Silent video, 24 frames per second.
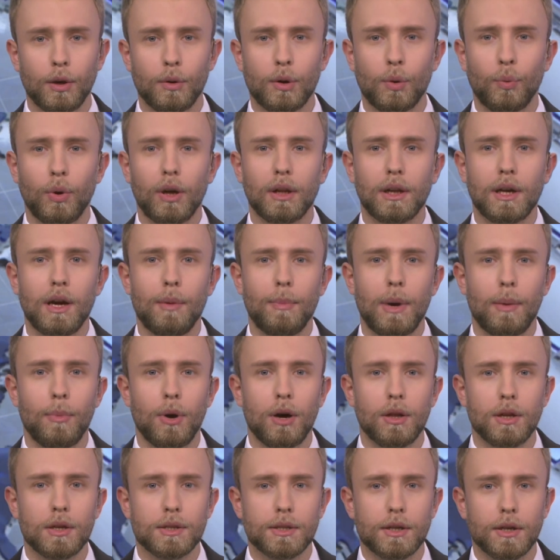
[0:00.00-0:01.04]
and welcome, I'm
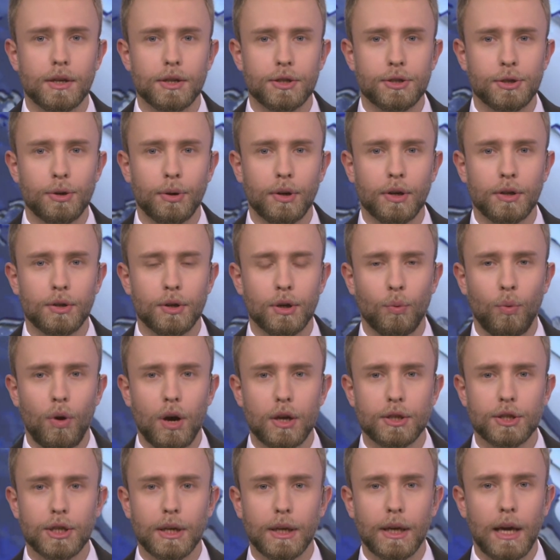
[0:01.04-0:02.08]
Oles Herdzhuk and you're
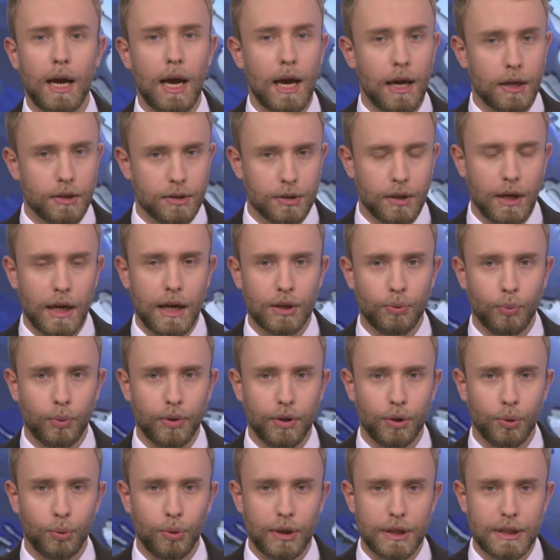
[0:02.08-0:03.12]
watching Head to Head
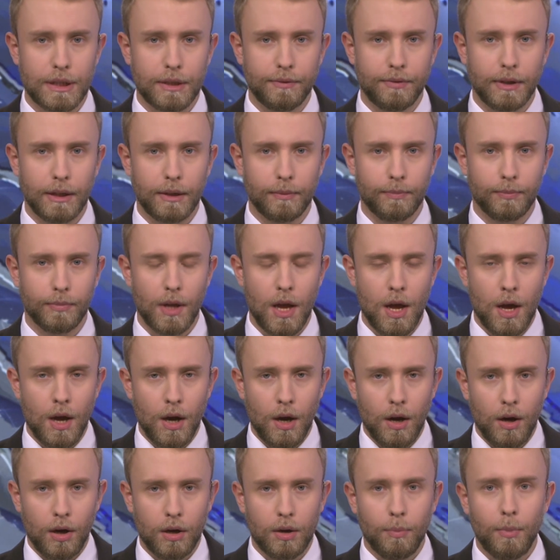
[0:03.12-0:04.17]
with UATV.
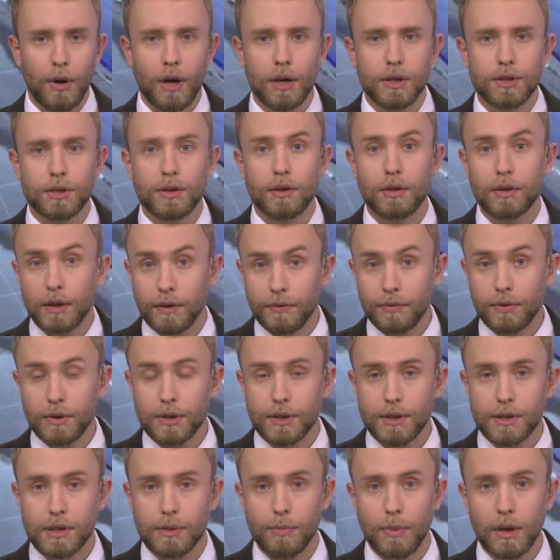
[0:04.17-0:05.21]
On March
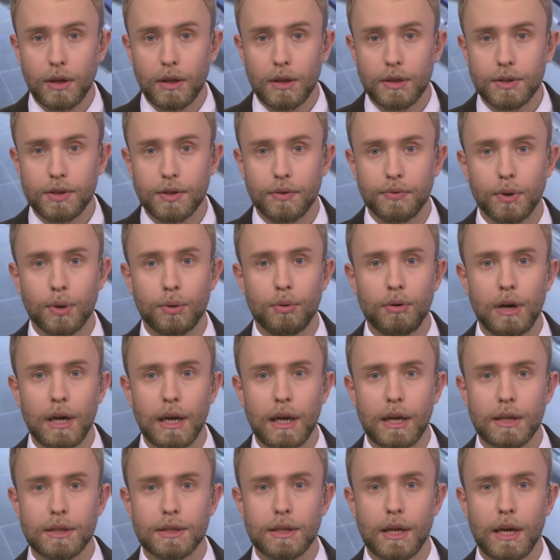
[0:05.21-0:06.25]
31st, millions of
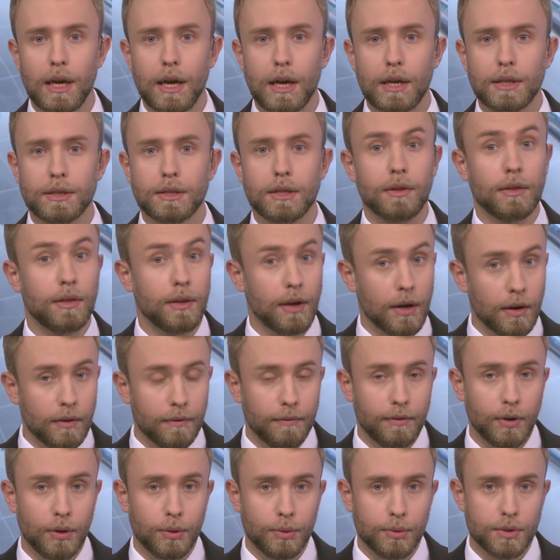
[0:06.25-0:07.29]
Ukrainians cast their
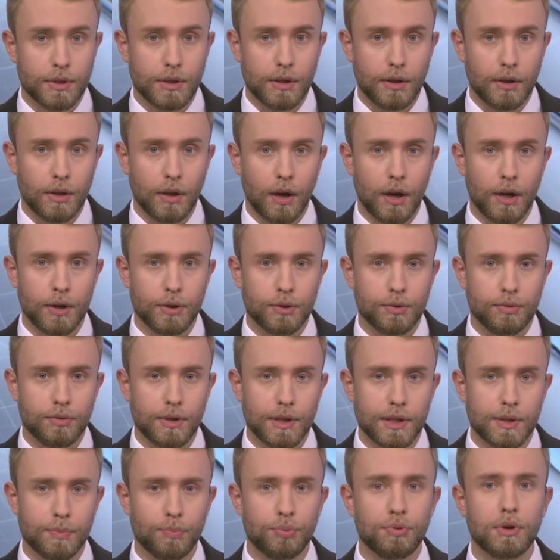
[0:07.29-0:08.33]
votes in the
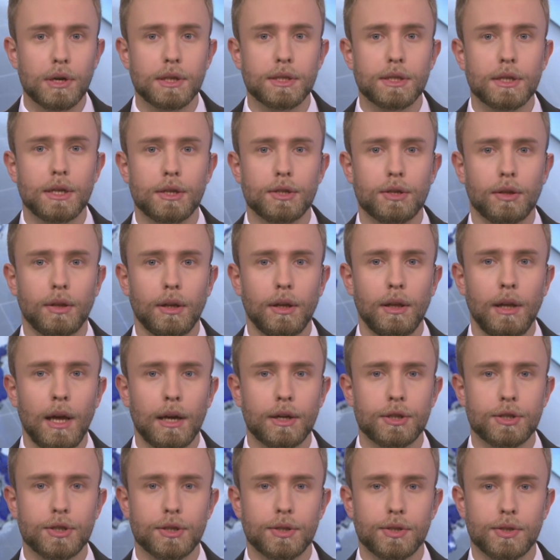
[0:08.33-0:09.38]
country's presidential
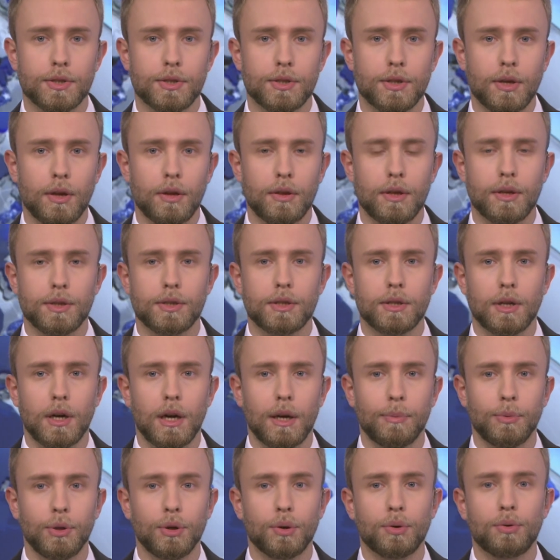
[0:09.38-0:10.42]
elections. This
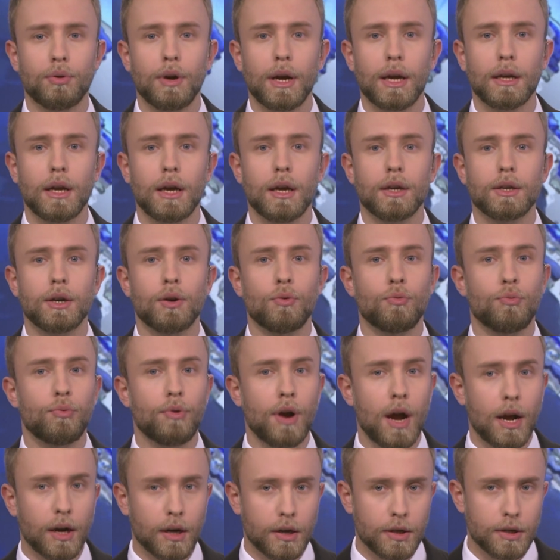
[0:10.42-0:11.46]
time, Ukraine had a
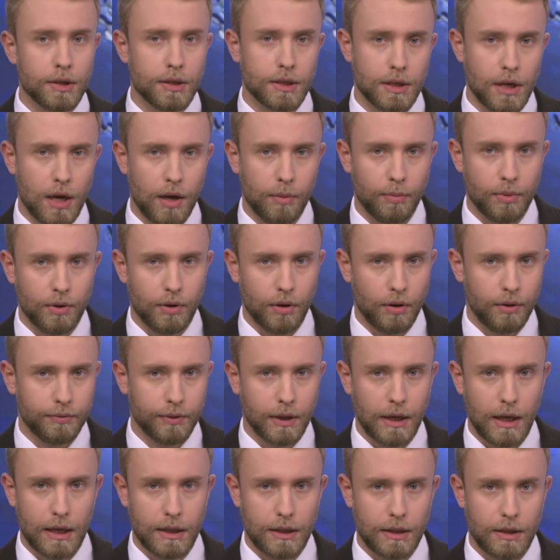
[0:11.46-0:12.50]
record number of
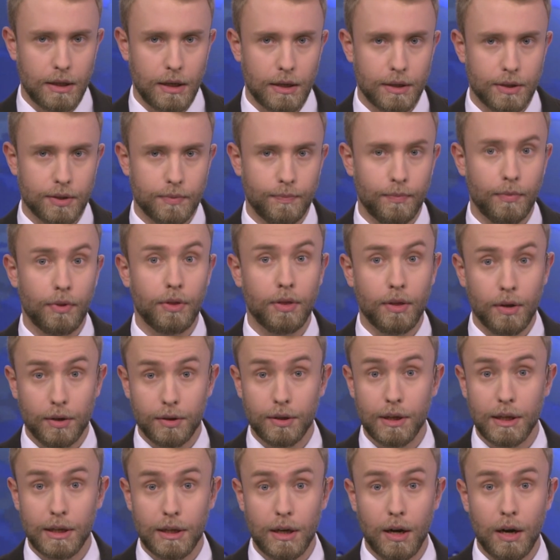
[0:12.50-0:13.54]
candidates,
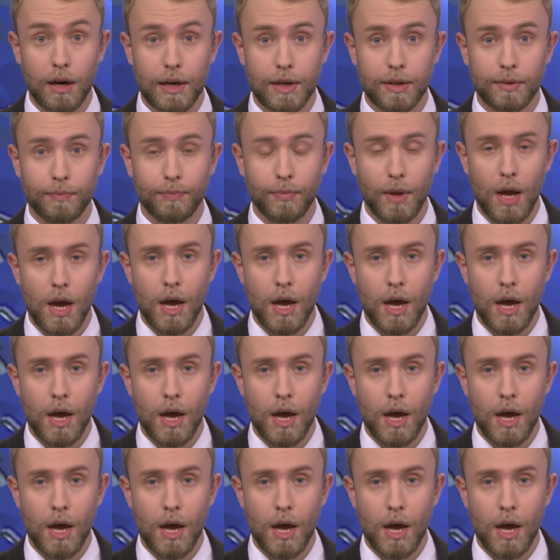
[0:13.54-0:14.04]
39.